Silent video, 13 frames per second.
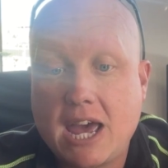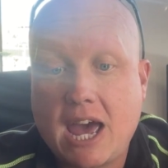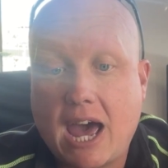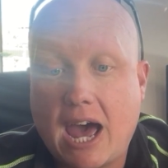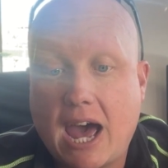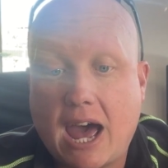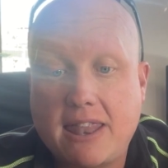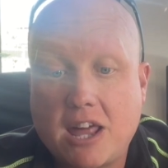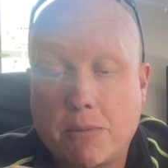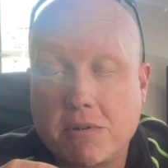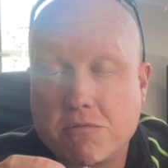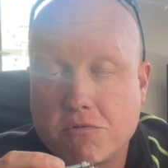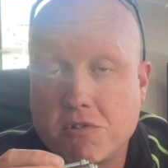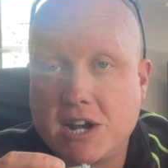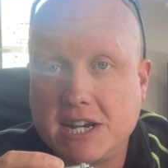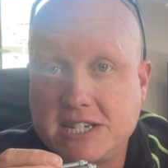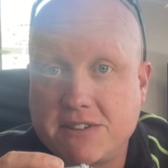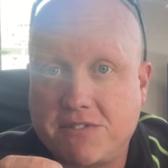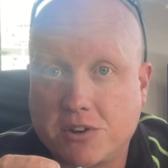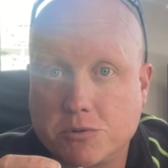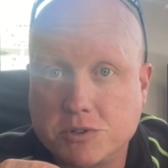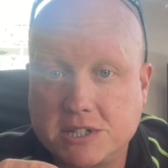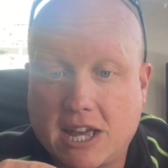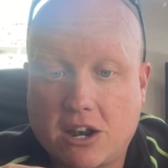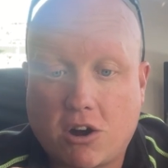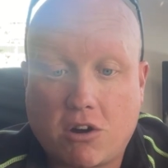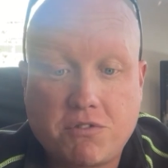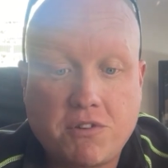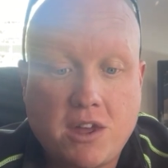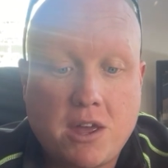and they'll be really difficult to get off.